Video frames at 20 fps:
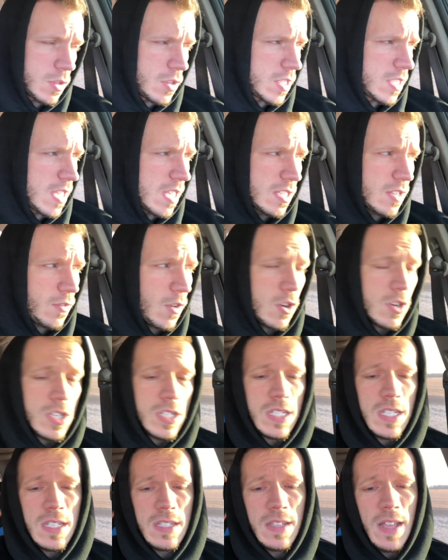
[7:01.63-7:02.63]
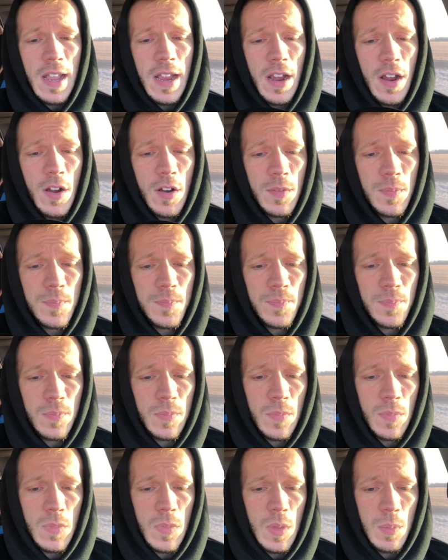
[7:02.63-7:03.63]
the sense of urgency is there.
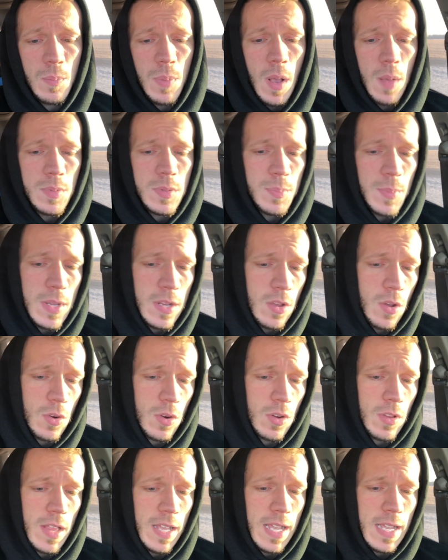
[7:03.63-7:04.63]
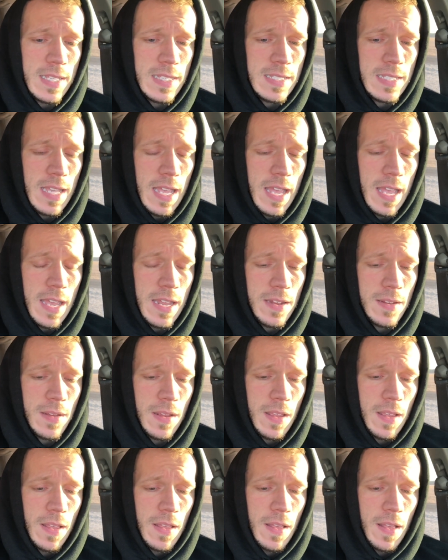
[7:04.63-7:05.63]
Pump's mediocre, like I said.
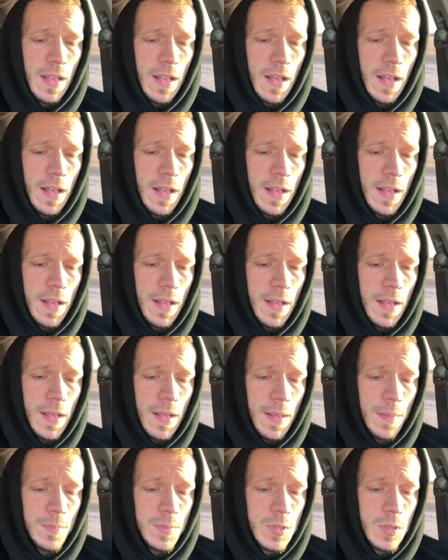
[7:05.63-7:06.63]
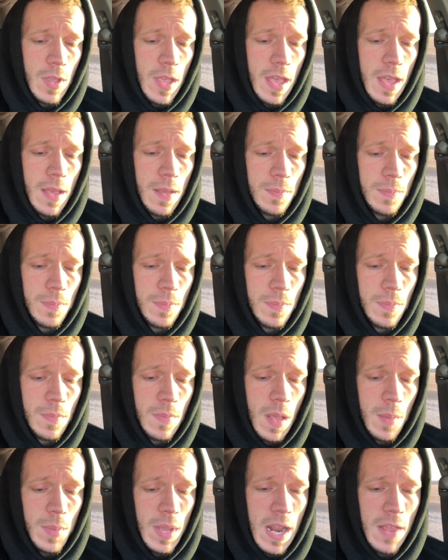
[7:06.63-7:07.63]
So yeah,
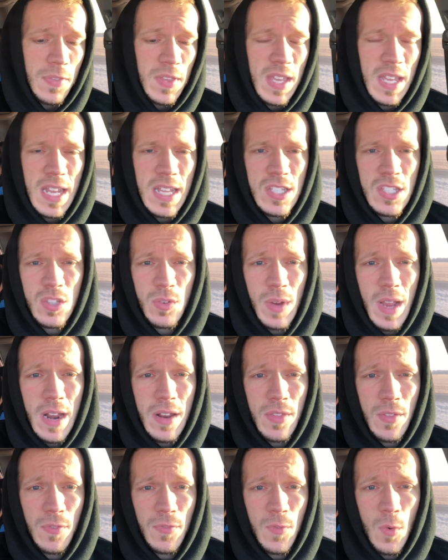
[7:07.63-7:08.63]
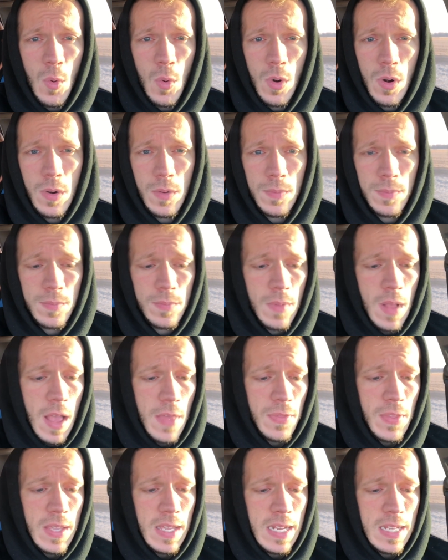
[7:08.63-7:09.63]
I mean, I think it hits 3 out of 4. I
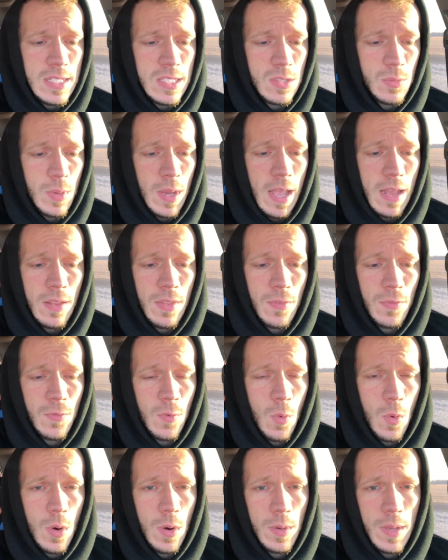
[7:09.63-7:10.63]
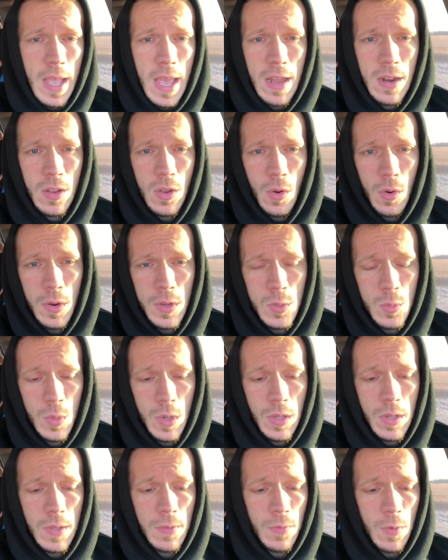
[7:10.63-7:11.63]
think it hits 3 out of 4 categories
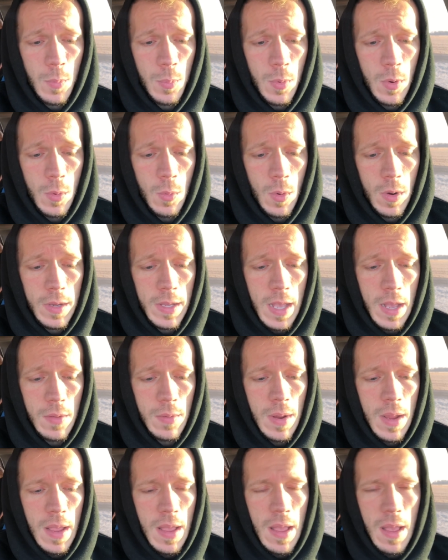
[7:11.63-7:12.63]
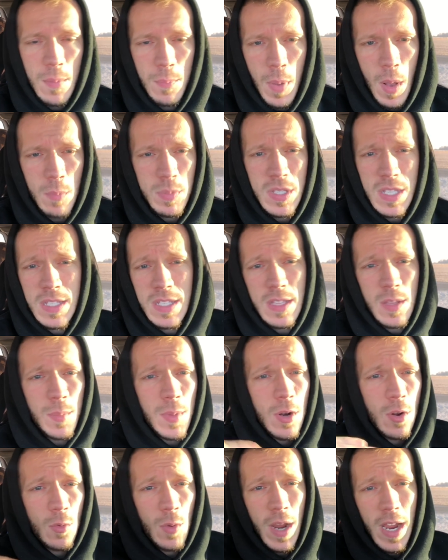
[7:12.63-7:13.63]
really for a pre-workout. Pumps is in the
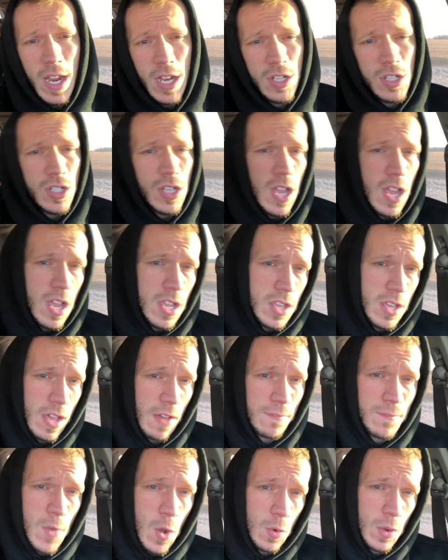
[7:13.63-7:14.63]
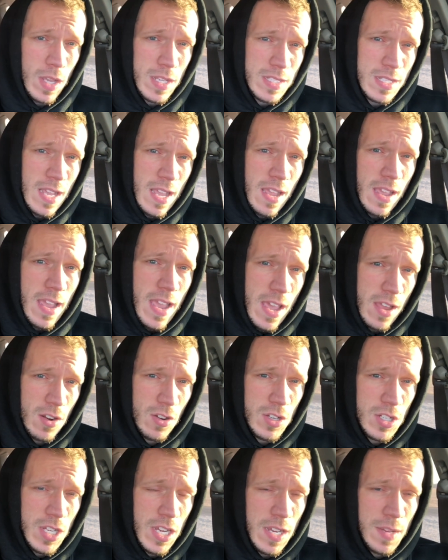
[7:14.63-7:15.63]
middle range. You got focus,
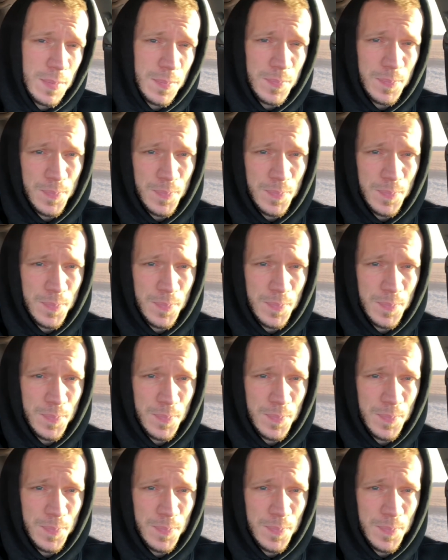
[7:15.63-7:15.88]
energy,